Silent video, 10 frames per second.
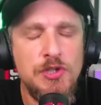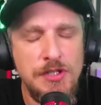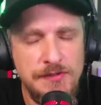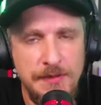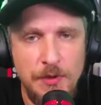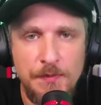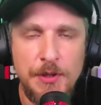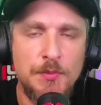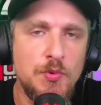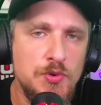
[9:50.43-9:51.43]
football
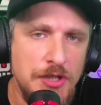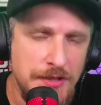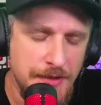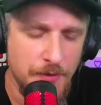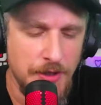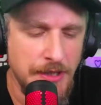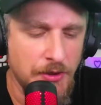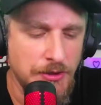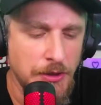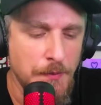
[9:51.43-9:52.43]
and impose its
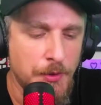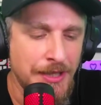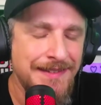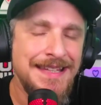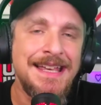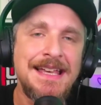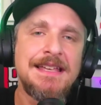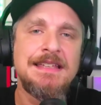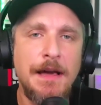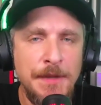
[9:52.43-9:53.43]
presence.
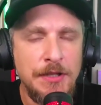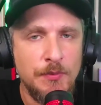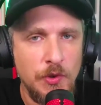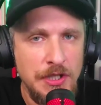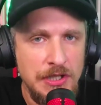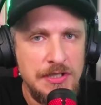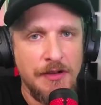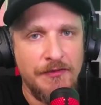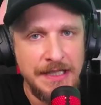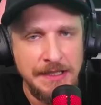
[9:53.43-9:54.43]
As a huge
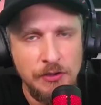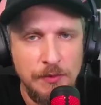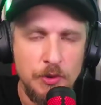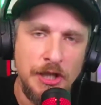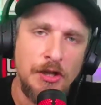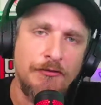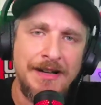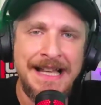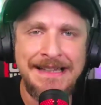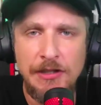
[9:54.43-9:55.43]
River fan and
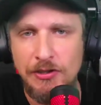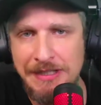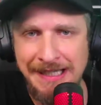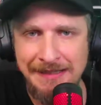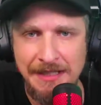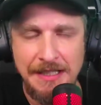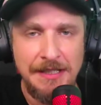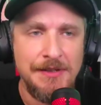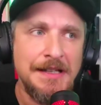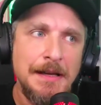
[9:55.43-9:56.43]
fanatic of the doll, it's
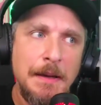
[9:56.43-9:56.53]
moving